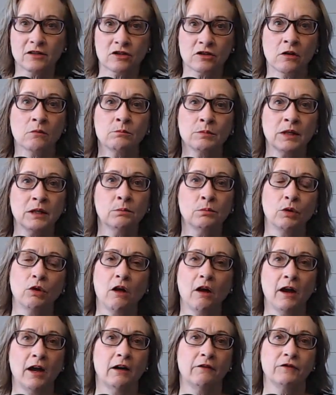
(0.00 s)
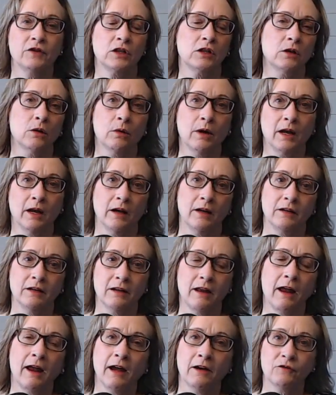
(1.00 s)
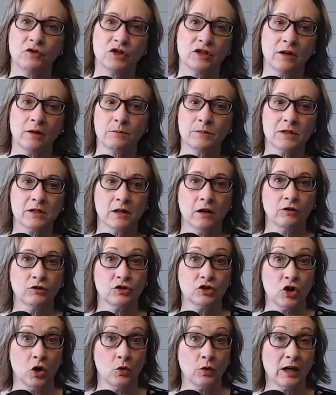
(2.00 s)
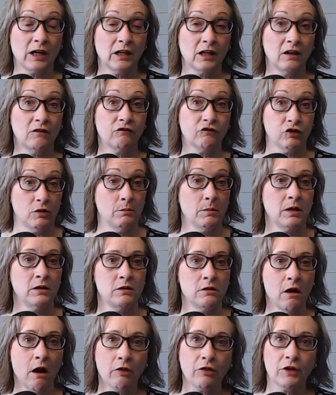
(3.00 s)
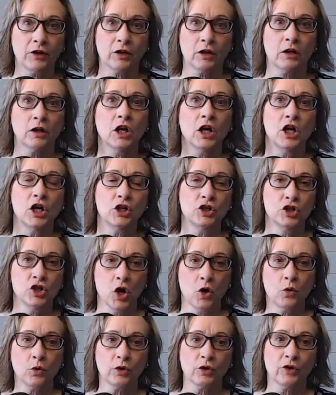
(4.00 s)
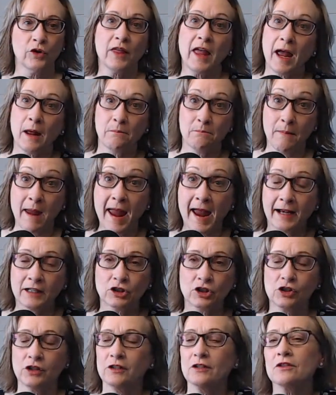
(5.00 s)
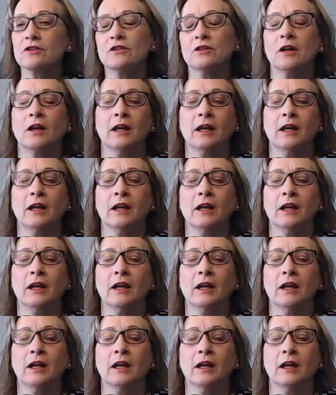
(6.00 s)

Some people have to go ahead and have stem cells donated from another donor that matches,